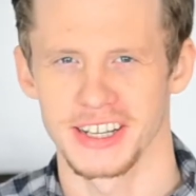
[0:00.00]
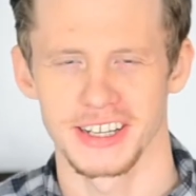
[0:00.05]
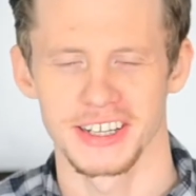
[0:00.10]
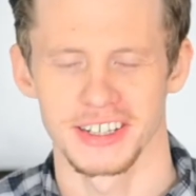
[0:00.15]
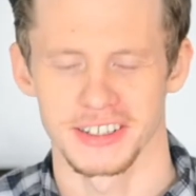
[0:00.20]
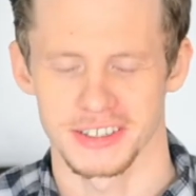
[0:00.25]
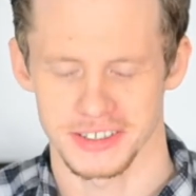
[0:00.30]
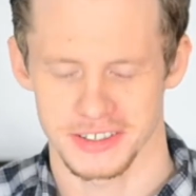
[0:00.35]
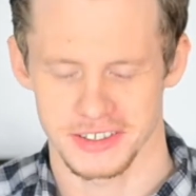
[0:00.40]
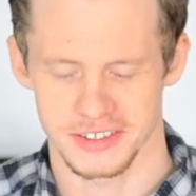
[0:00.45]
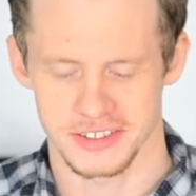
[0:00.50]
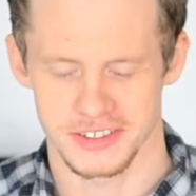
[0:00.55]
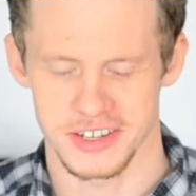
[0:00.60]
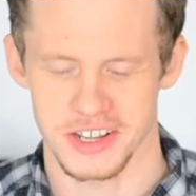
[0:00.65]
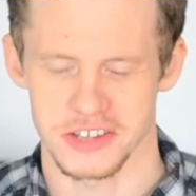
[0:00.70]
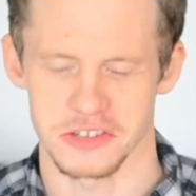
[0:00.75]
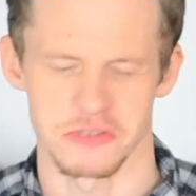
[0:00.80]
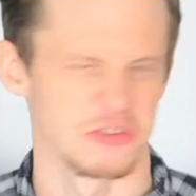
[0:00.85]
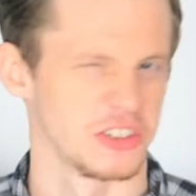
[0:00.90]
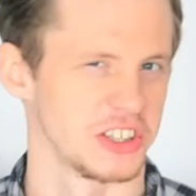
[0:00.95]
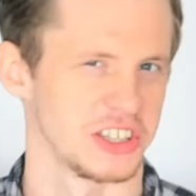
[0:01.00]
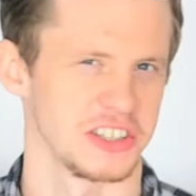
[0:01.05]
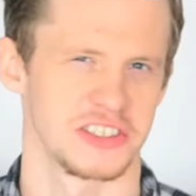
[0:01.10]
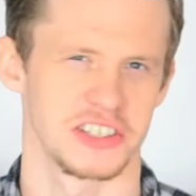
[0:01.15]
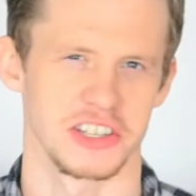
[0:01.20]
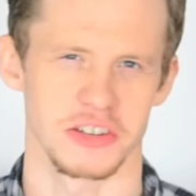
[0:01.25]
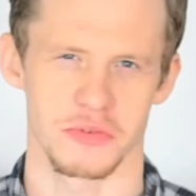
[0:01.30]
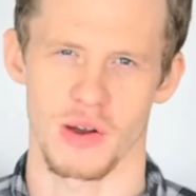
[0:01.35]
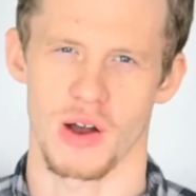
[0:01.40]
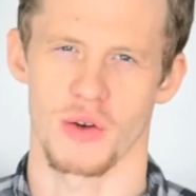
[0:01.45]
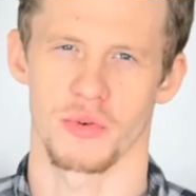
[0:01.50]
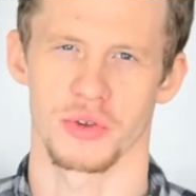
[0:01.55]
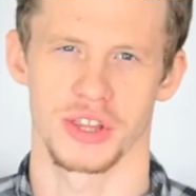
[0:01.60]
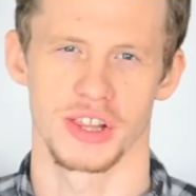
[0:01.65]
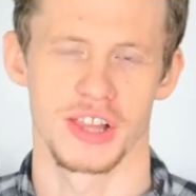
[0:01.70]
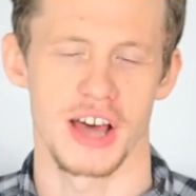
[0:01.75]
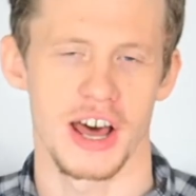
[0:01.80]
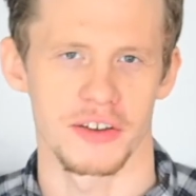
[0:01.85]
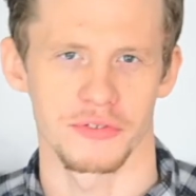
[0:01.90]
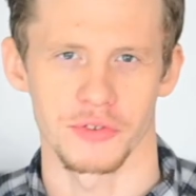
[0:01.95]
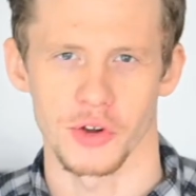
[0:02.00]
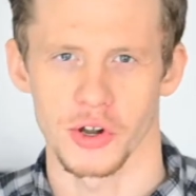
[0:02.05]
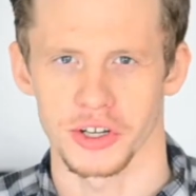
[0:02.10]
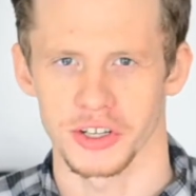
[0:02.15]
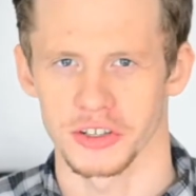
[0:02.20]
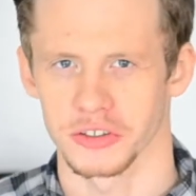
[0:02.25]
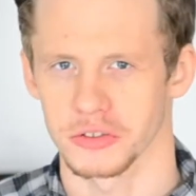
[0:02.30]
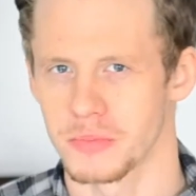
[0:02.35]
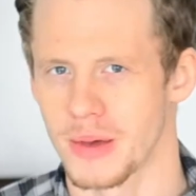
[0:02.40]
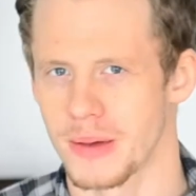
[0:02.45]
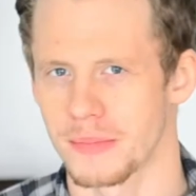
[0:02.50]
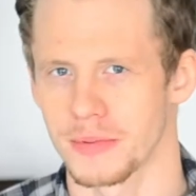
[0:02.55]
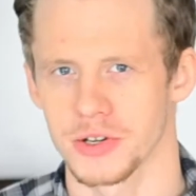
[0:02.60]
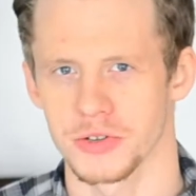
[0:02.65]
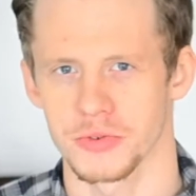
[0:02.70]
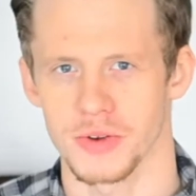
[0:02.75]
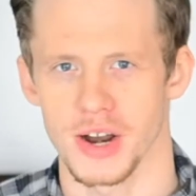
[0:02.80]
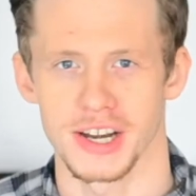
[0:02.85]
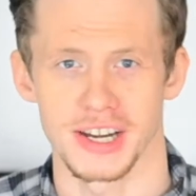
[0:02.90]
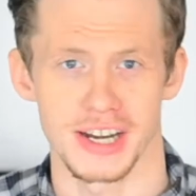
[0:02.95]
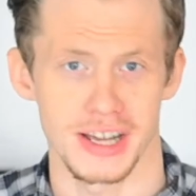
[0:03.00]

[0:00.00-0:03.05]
and it doesn't really sit well with a lot of audience members right